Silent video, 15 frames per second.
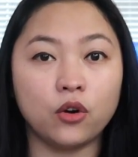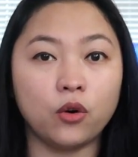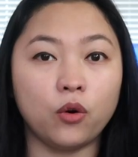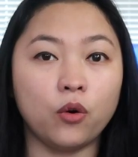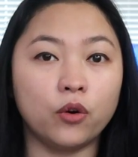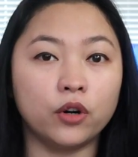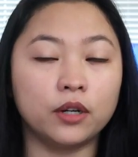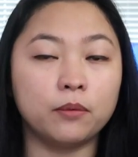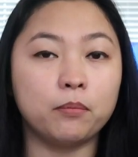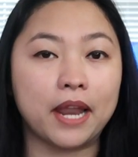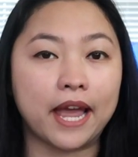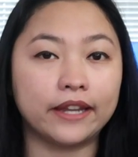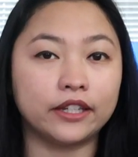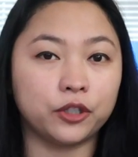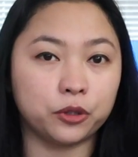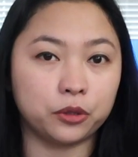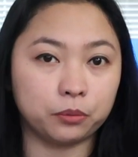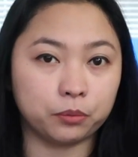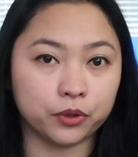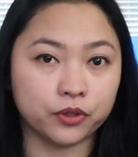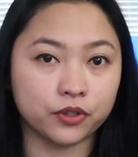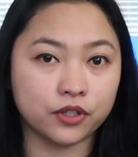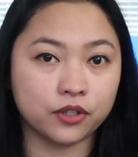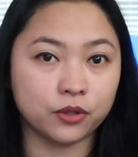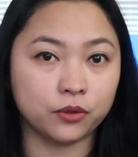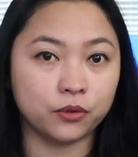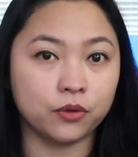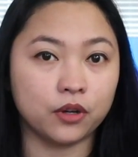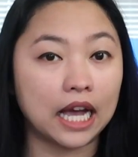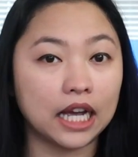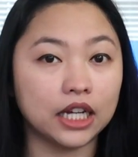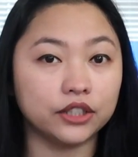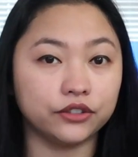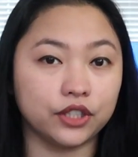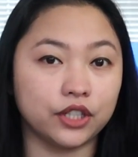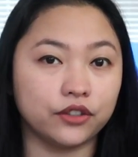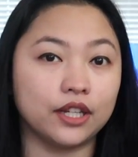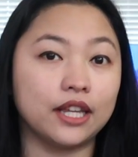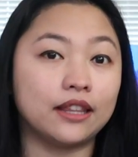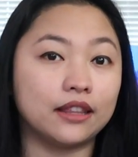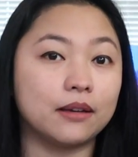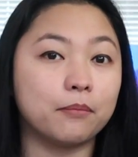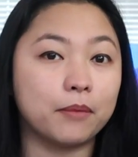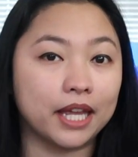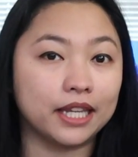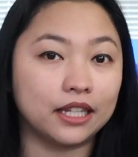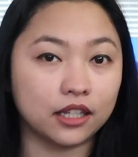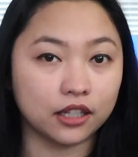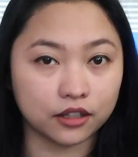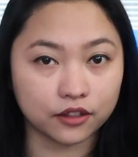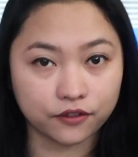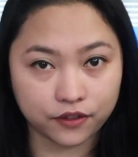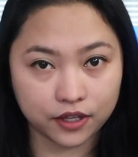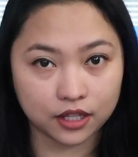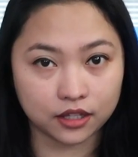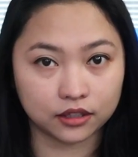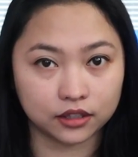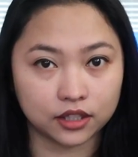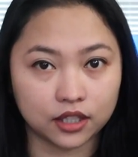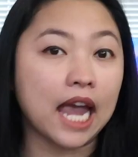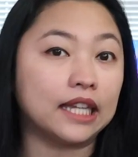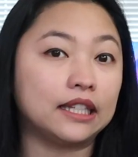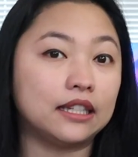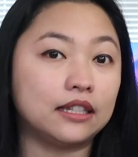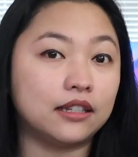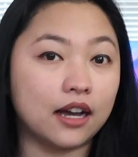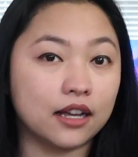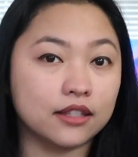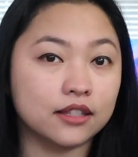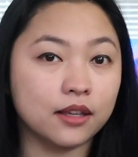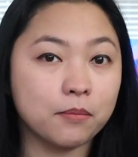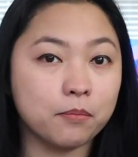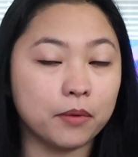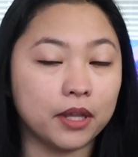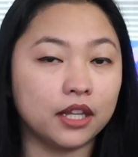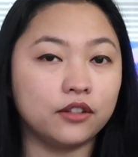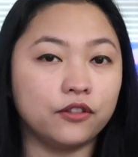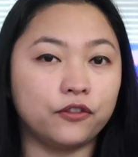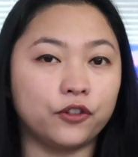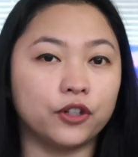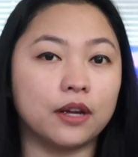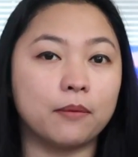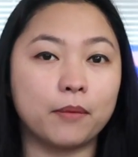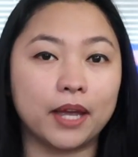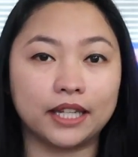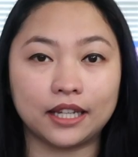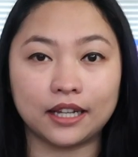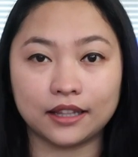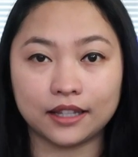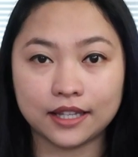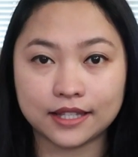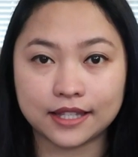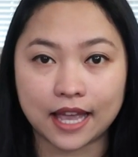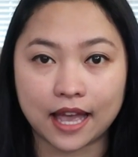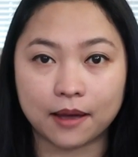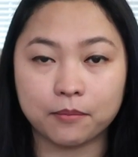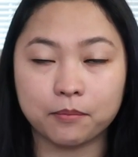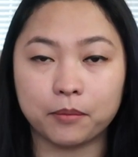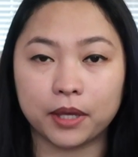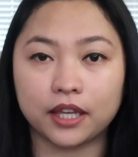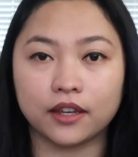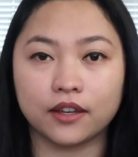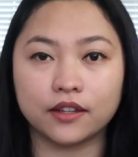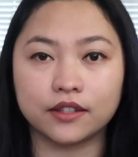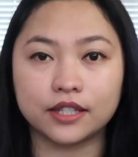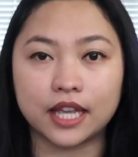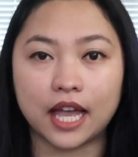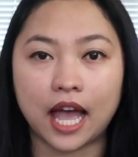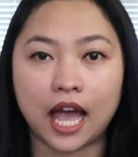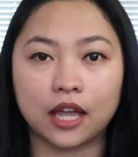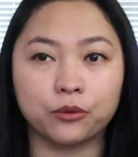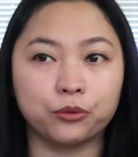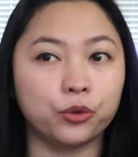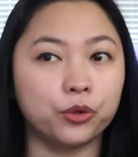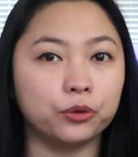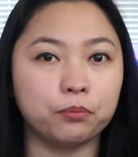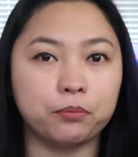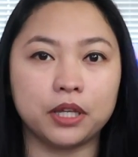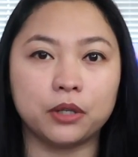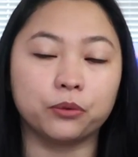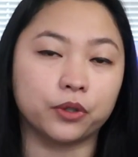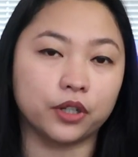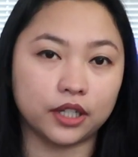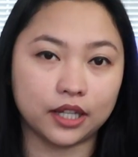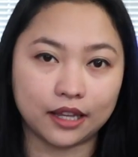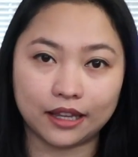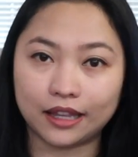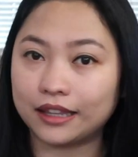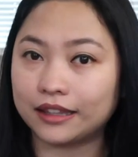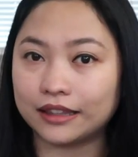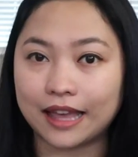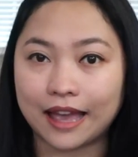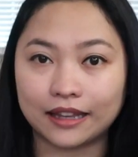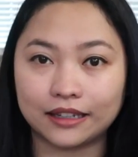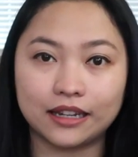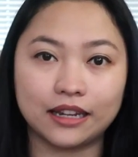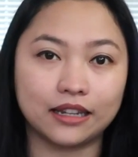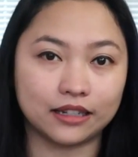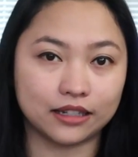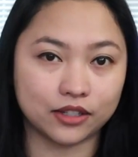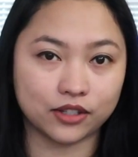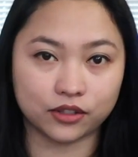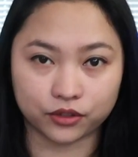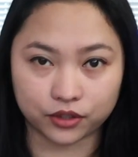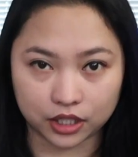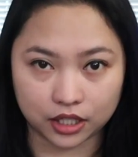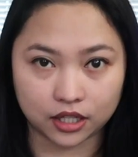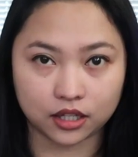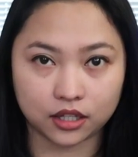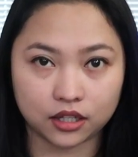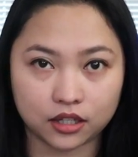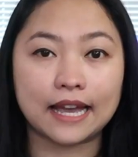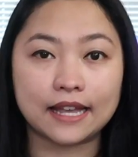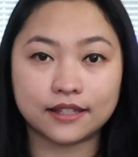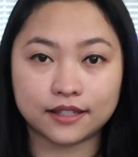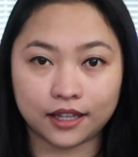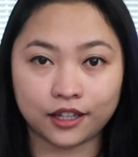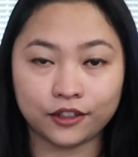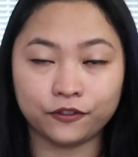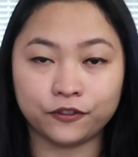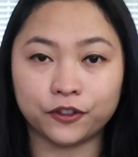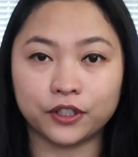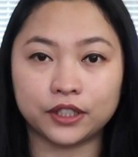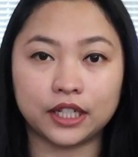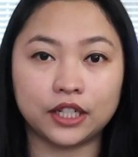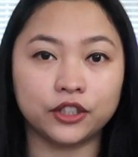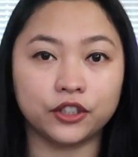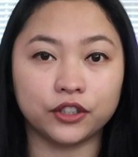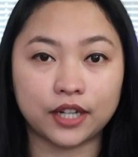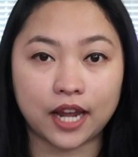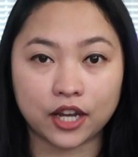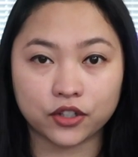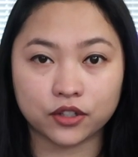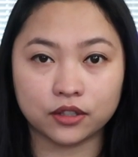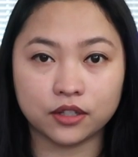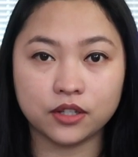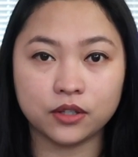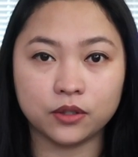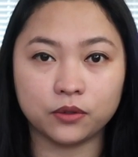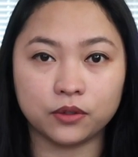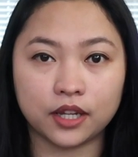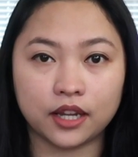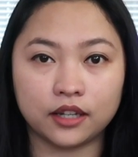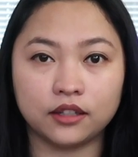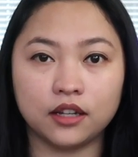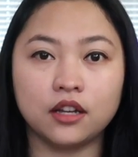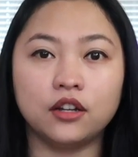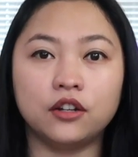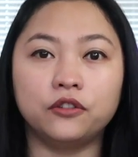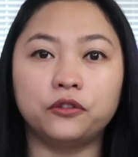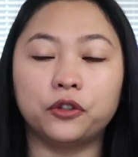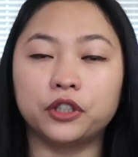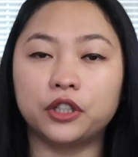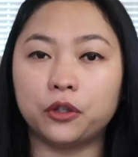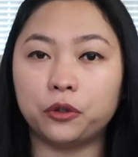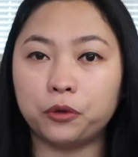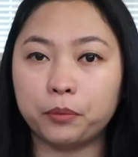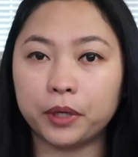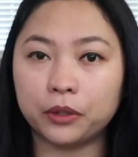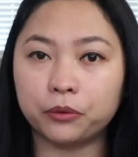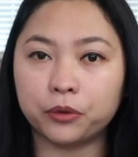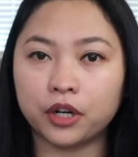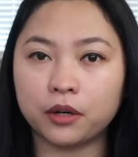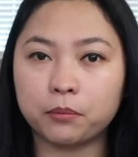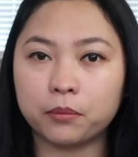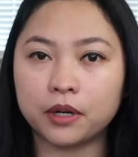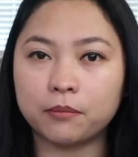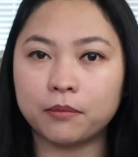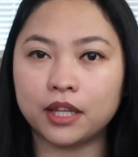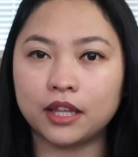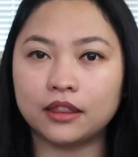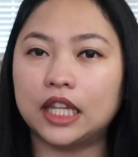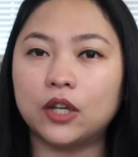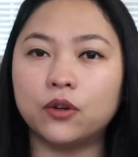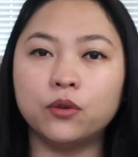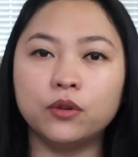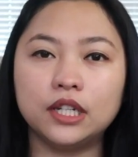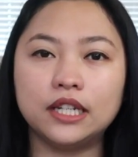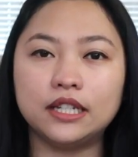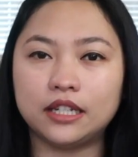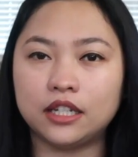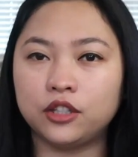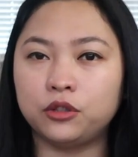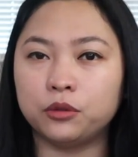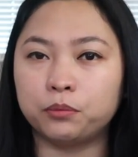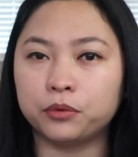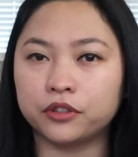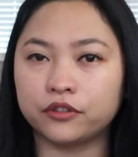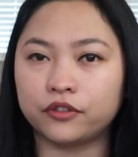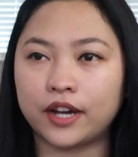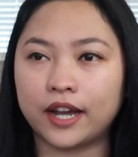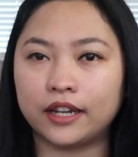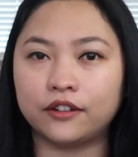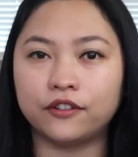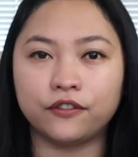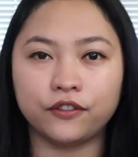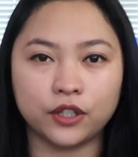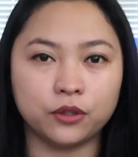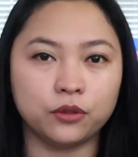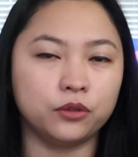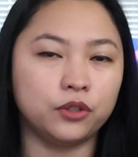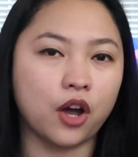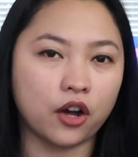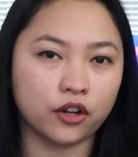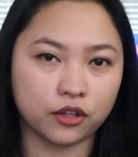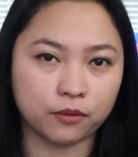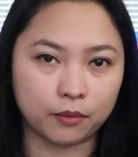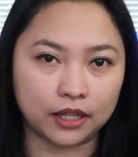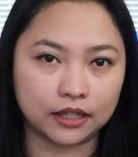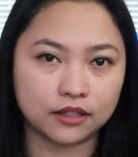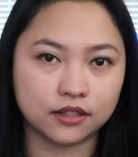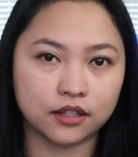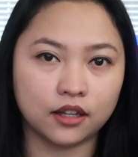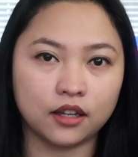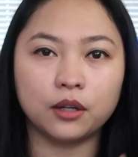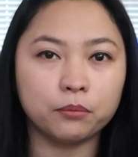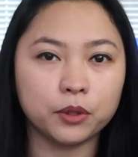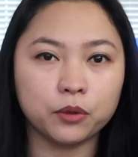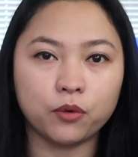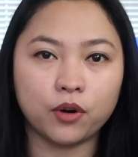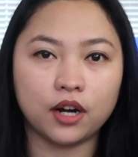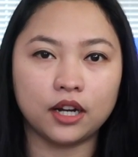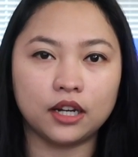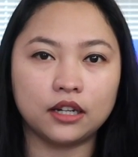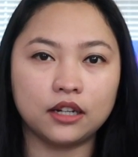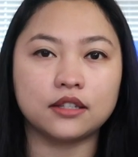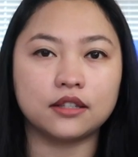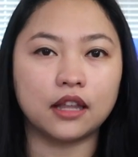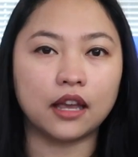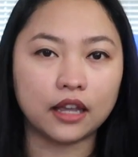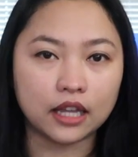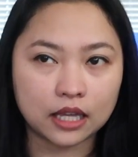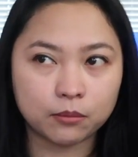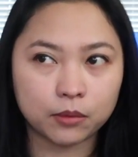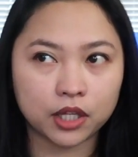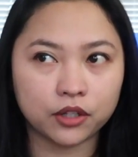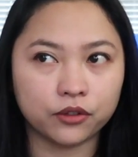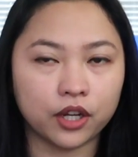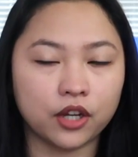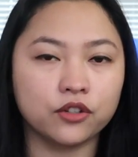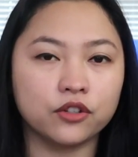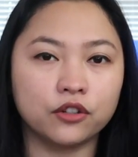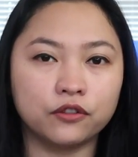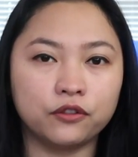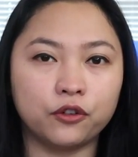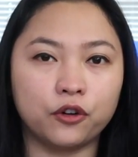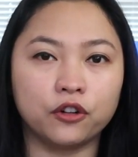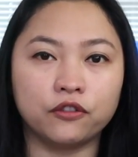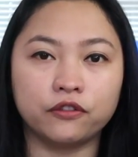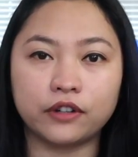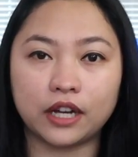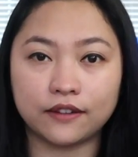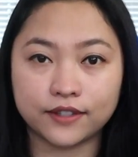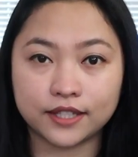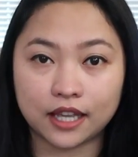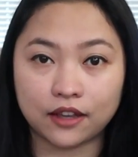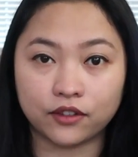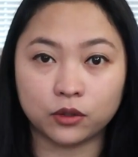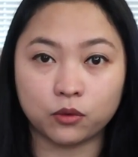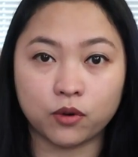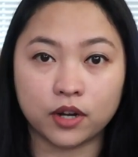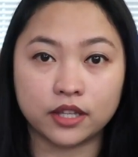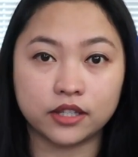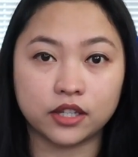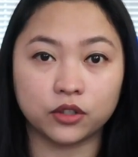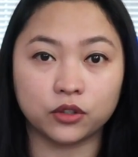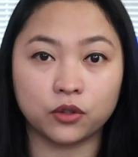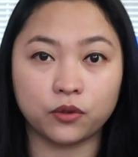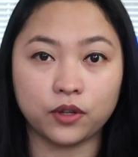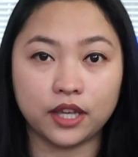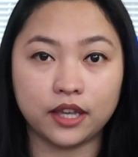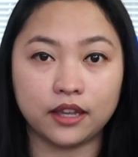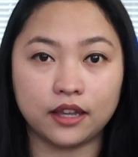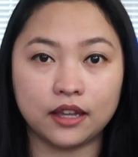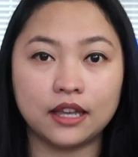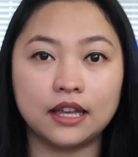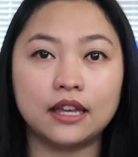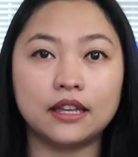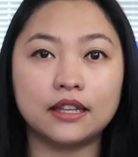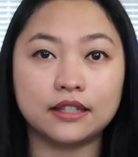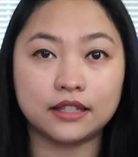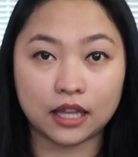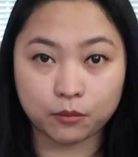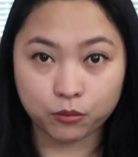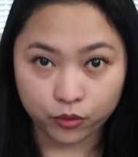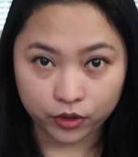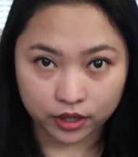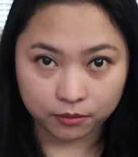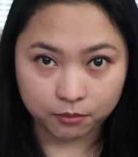or planning to pursue a career in the medical field. I did not submit for a medical exam because I won't be working in that industry. That's it for the international student. For the open work permit, they only need to provide few documents. Number 1 is the Immigration Form 5710E, same with